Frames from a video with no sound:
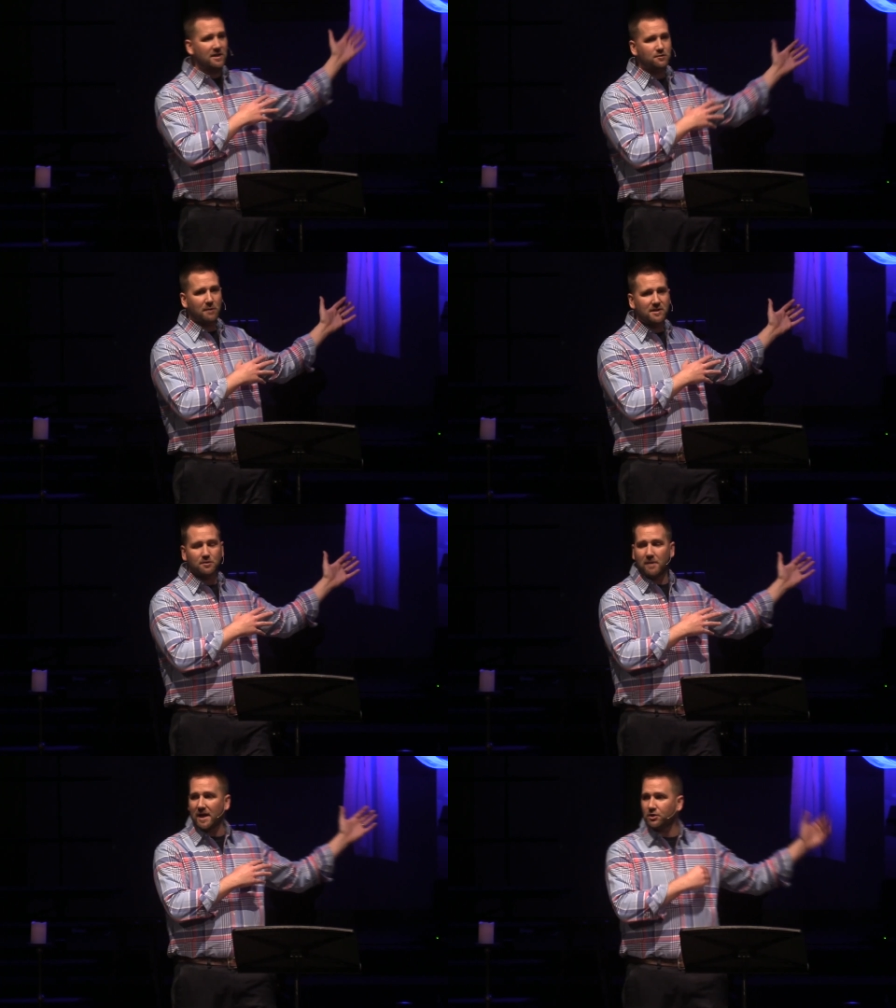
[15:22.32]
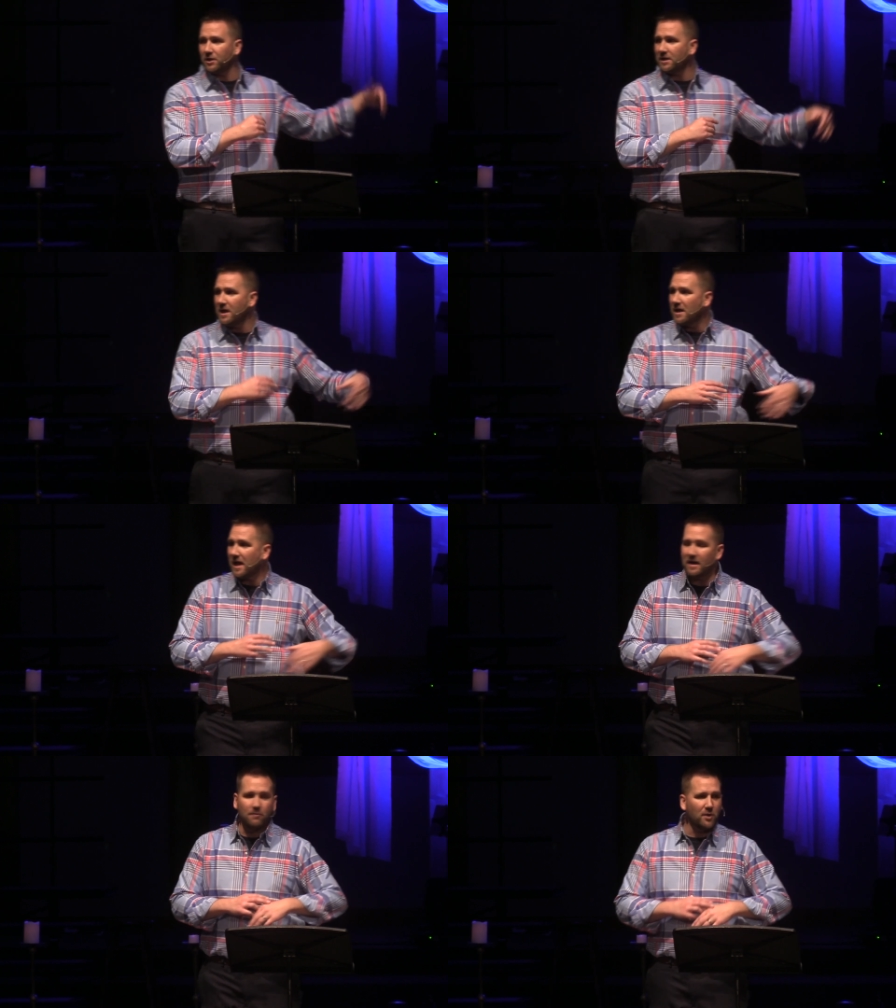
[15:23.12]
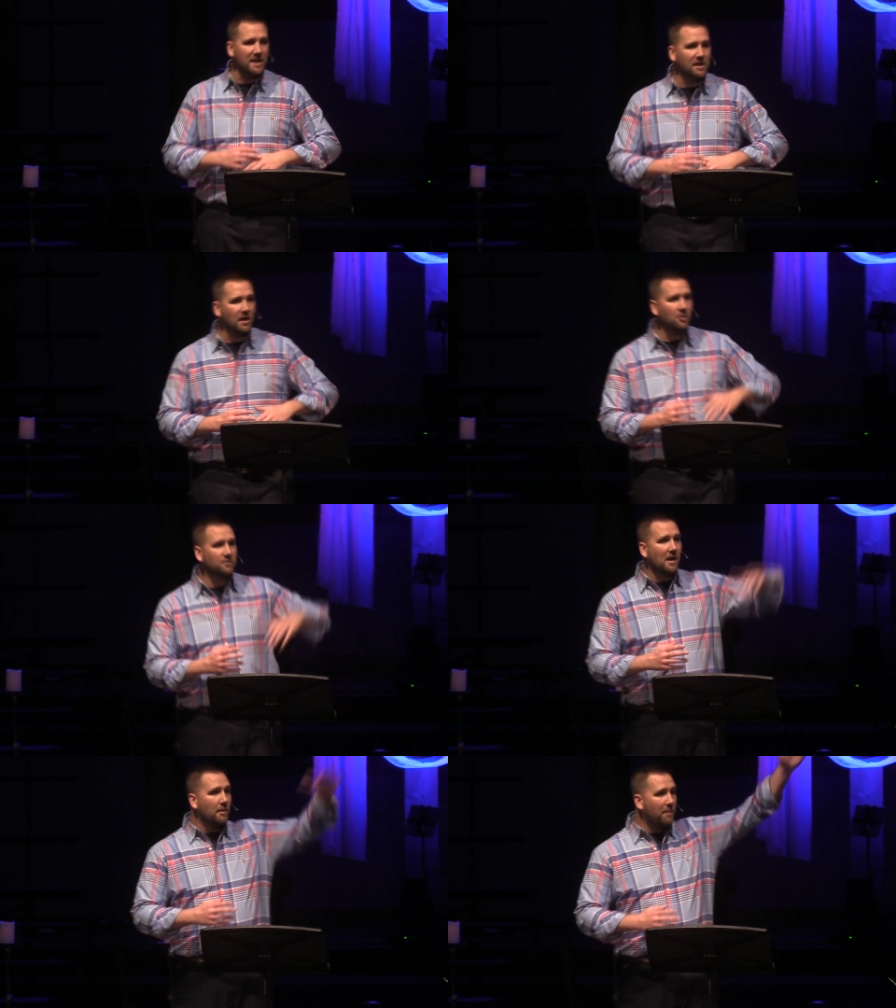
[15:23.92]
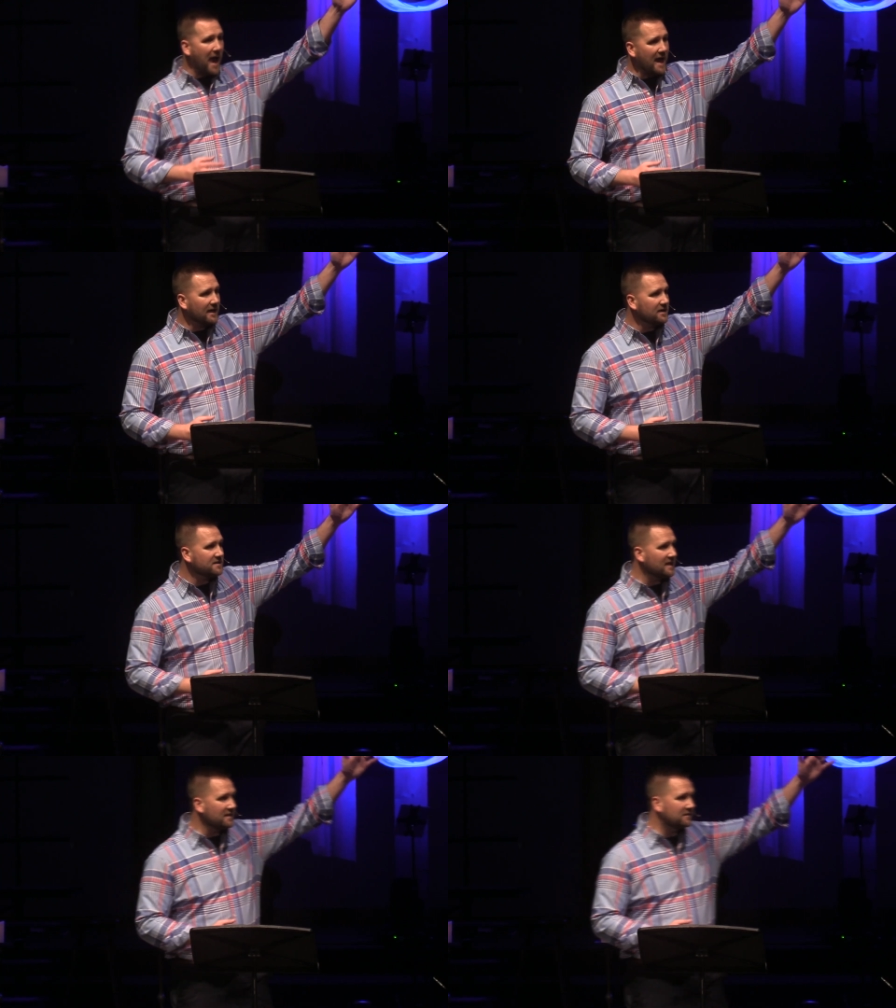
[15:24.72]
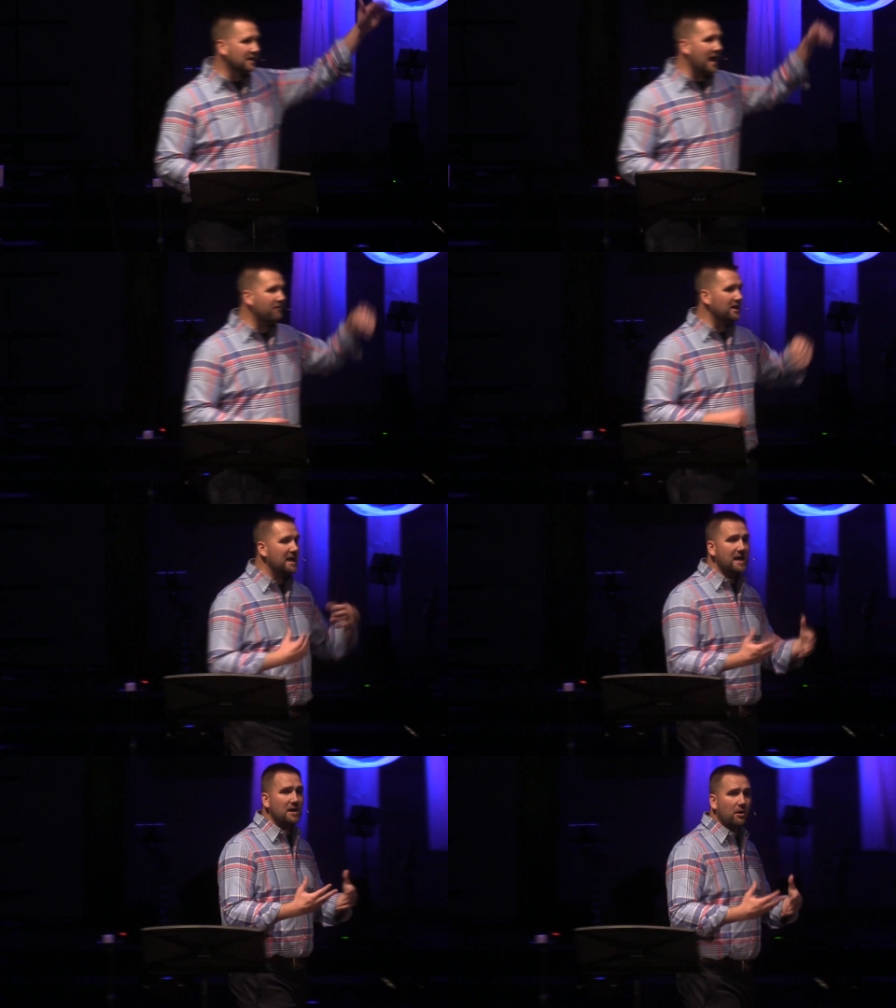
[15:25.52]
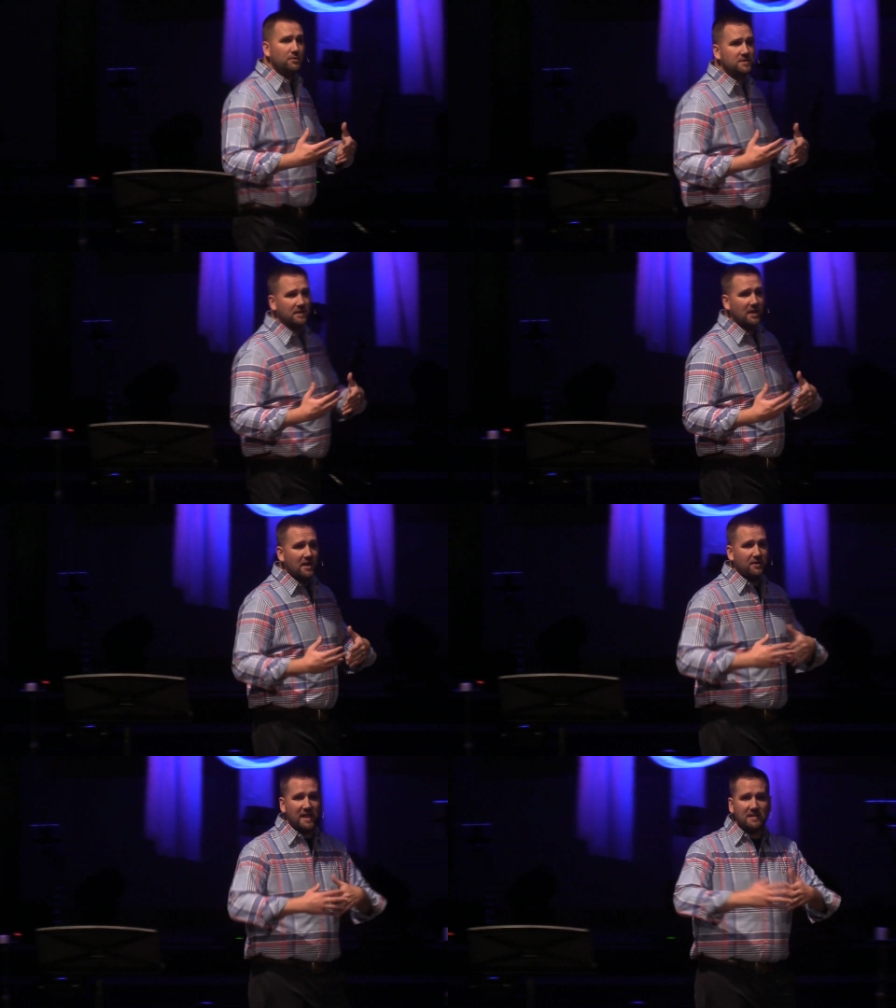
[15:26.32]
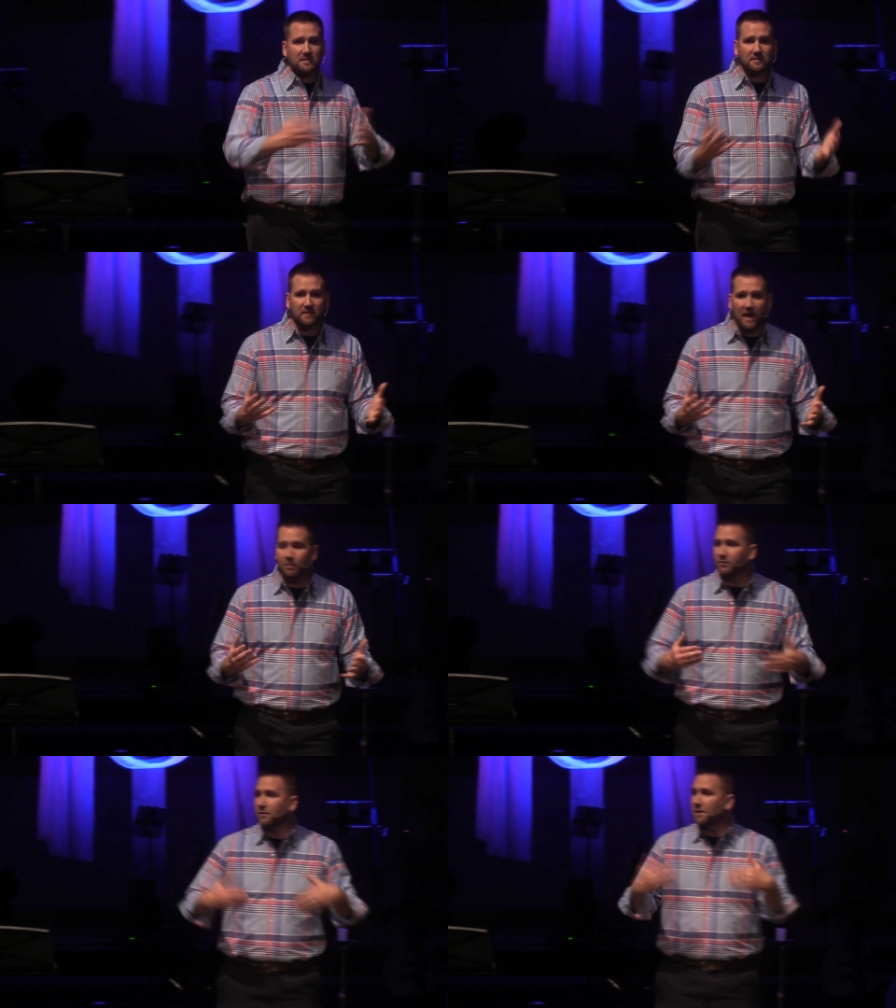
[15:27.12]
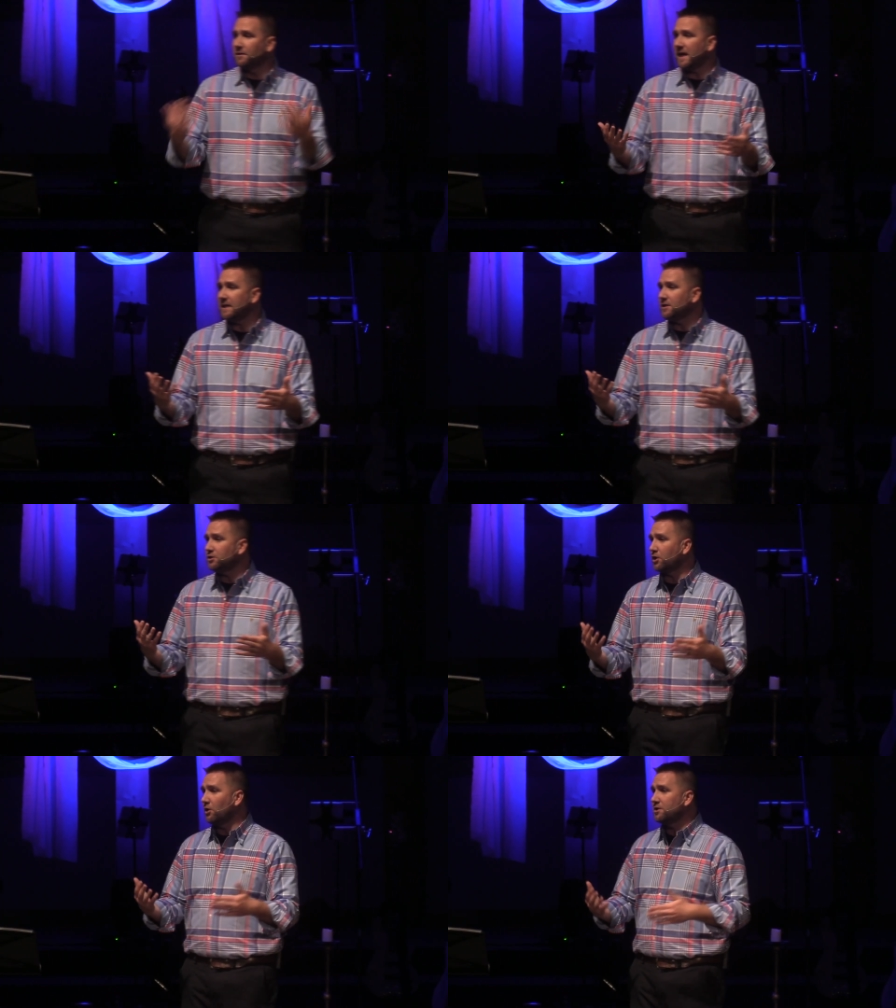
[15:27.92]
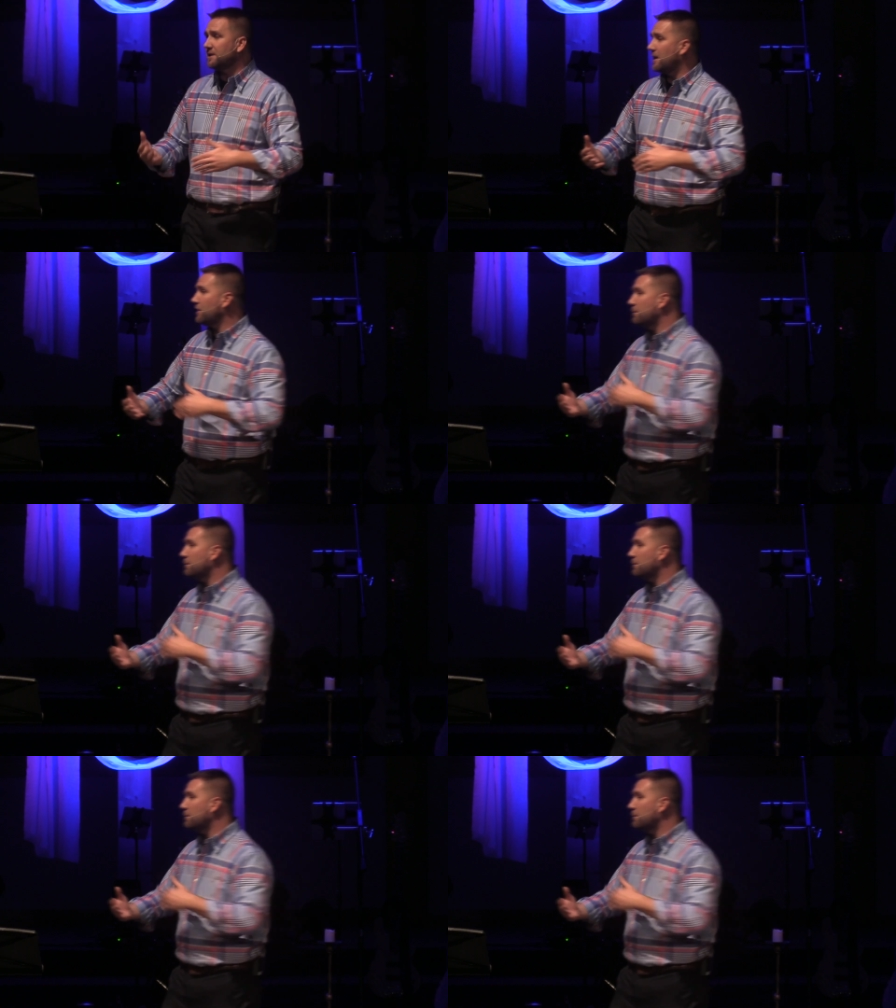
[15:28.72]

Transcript: his resurrection and when he goes back and ascends to heaven, he knows that these disciples are going to lead the church and they're going